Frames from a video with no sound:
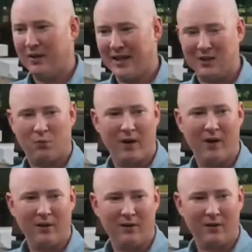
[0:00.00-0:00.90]
That's
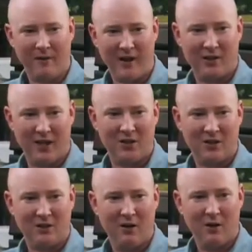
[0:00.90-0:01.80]
where the
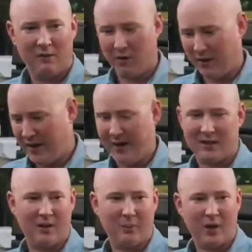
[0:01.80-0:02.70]
foundation for an
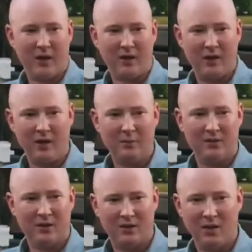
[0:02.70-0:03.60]
excellent product
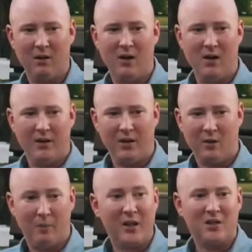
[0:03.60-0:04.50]
comes. And so,
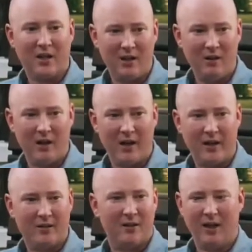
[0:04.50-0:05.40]
much like you
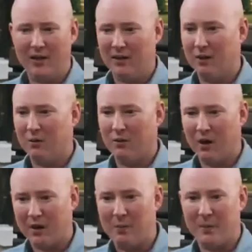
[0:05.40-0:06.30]
guys,
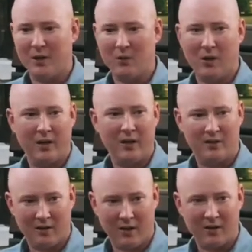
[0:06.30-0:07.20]
our commitment to
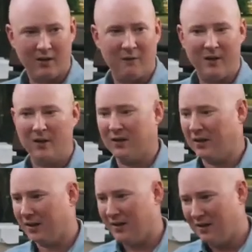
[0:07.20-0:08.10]
quality starts in the
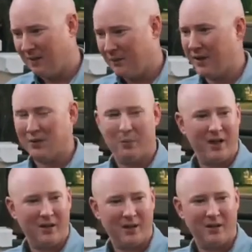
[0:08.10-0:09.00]
field, and then you have to
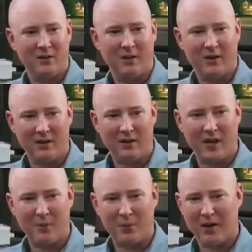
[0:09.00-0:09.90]
pay attention throughout the
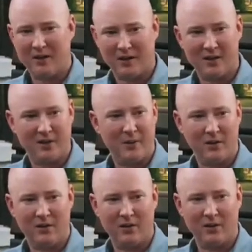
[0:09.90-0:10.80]
entire process to
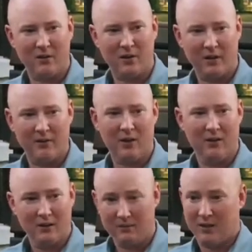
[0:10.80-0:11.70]
make sure that you deliver,
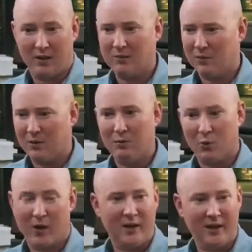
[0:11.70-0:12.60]

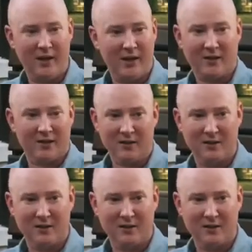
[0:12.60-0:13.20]
quality and excellence.